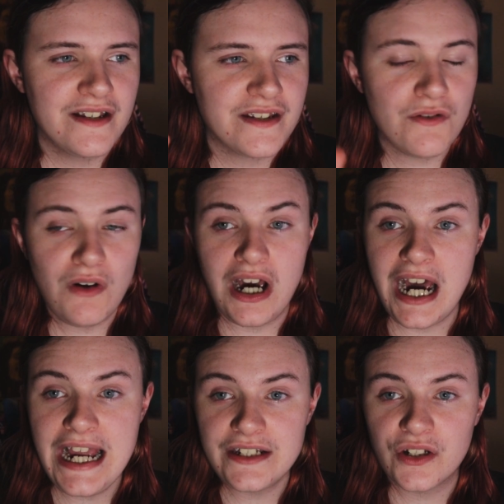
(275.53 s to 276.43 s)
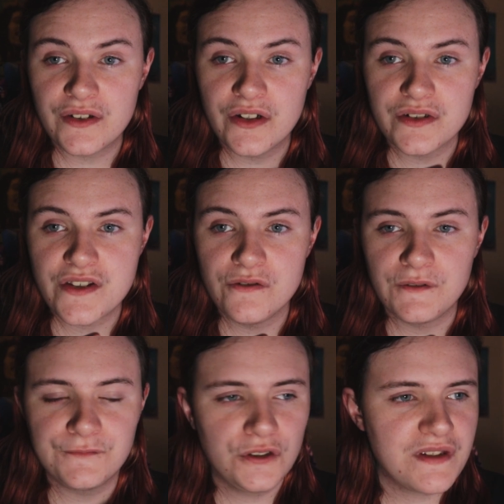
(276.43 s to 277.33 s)
So I had a sore
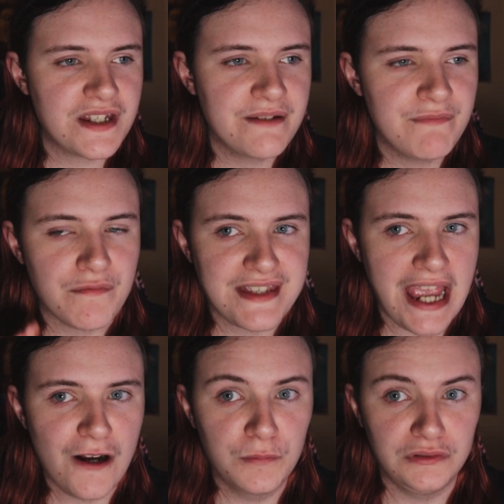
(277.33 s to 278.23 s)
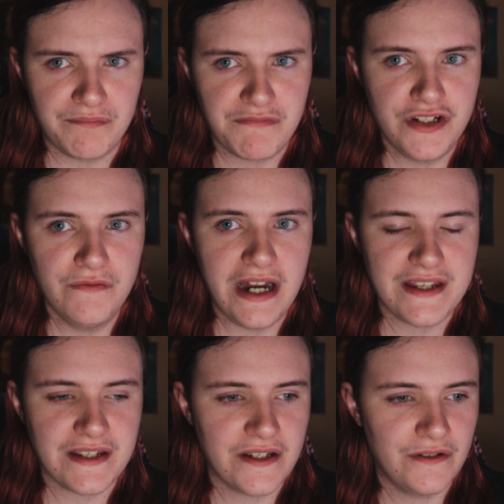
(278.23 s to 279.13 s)
throat. It was terrible like 2
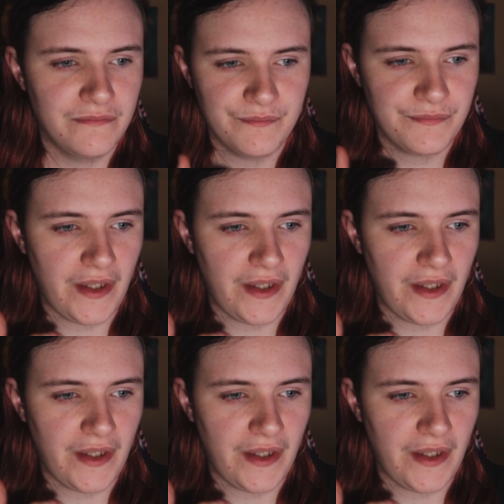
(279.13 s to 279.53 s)
days ago.